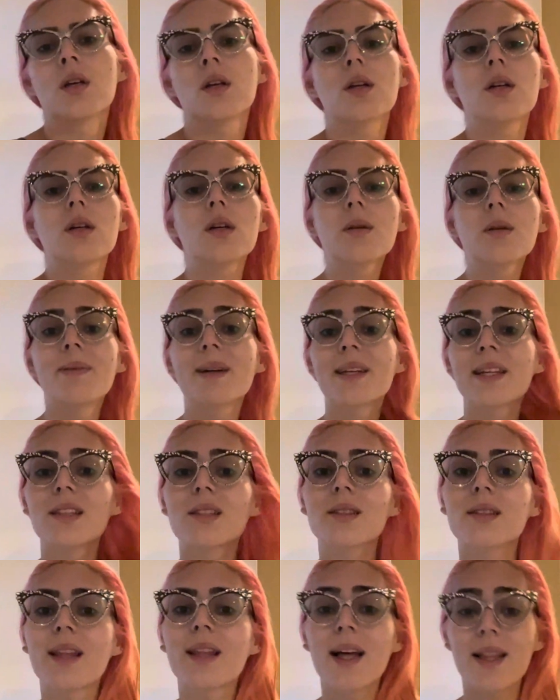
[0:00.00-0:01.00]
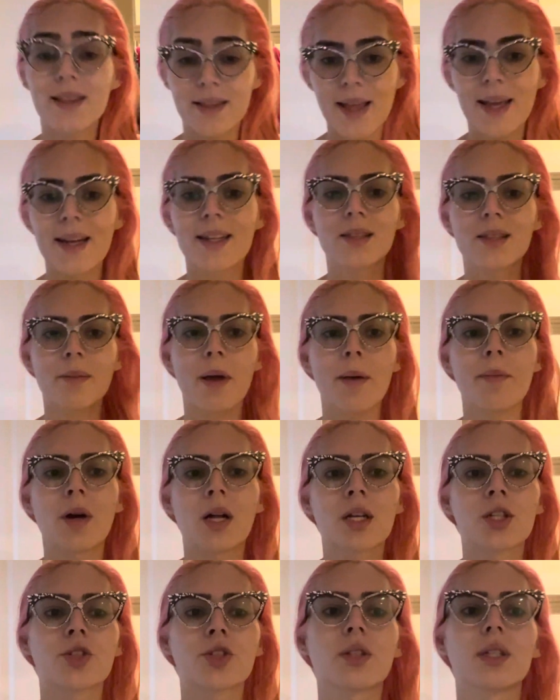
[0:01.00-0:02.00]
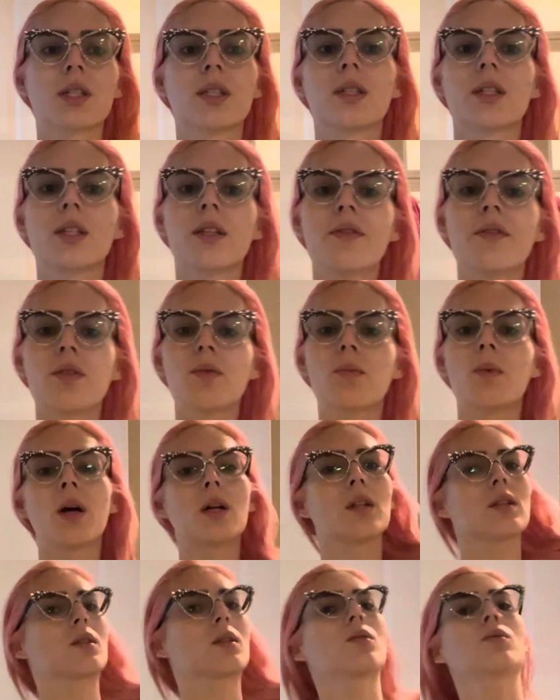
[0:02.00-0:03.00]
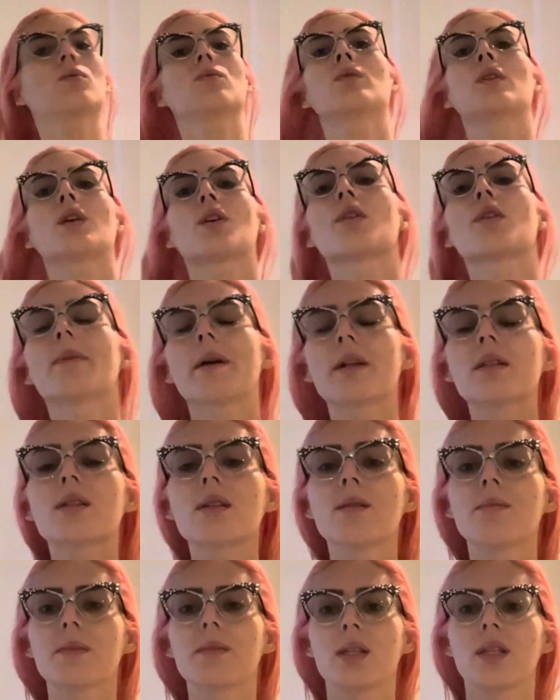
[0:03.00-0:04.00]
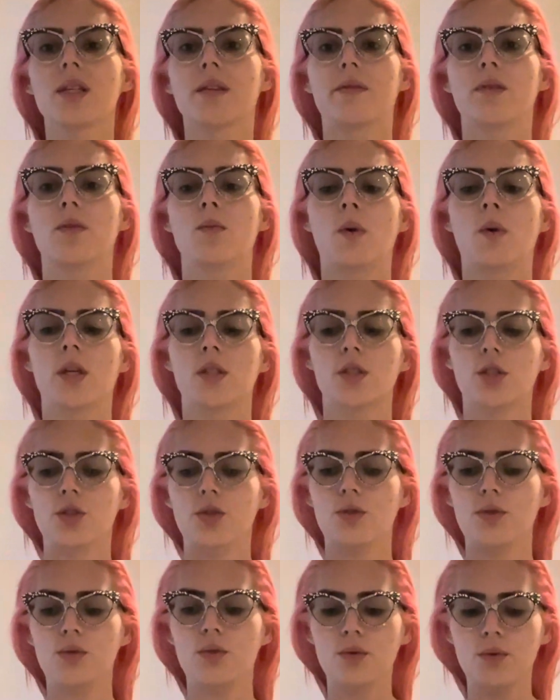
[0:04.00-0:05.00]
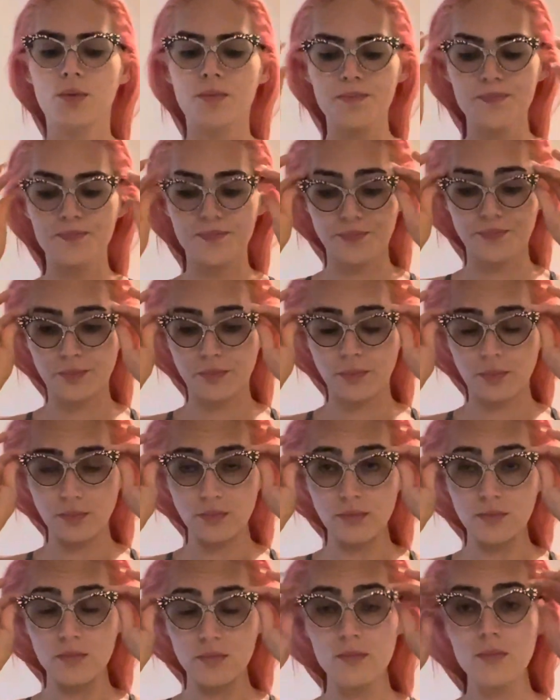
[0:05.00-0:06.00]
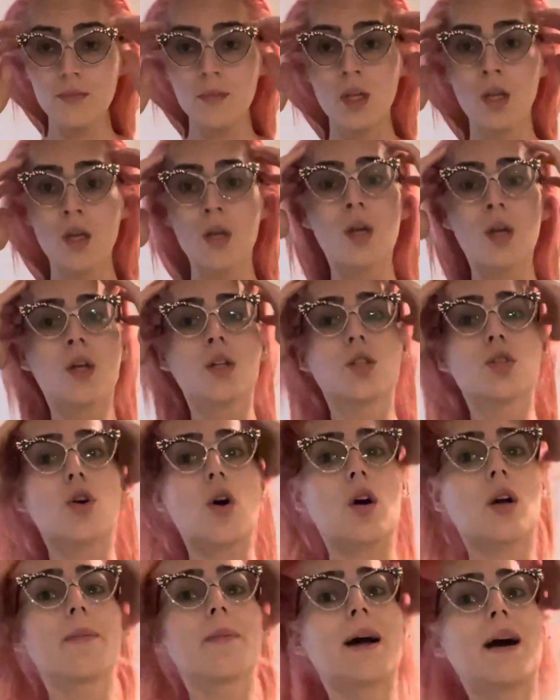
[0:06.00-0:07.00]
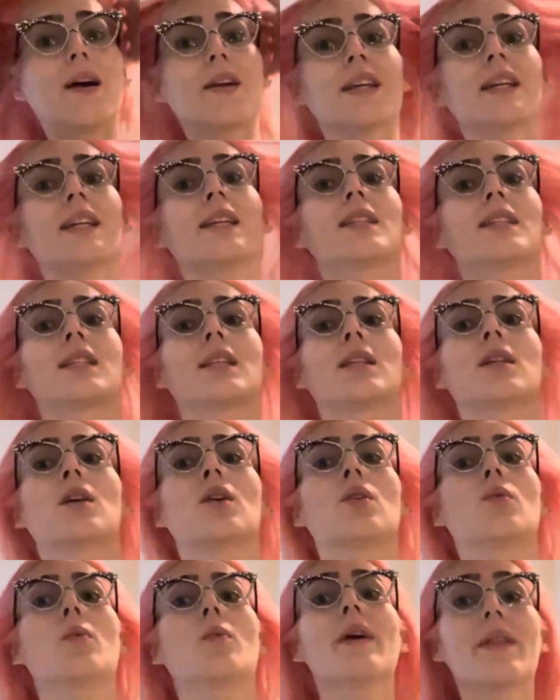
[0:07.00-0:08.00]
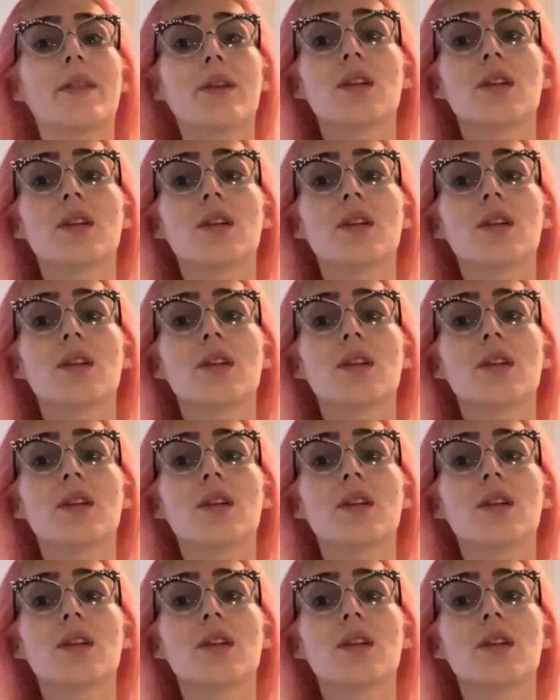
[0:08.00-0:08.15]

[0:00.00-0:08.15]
But it's that is my mantra. If you want to learn about something, if you want to talk about it, with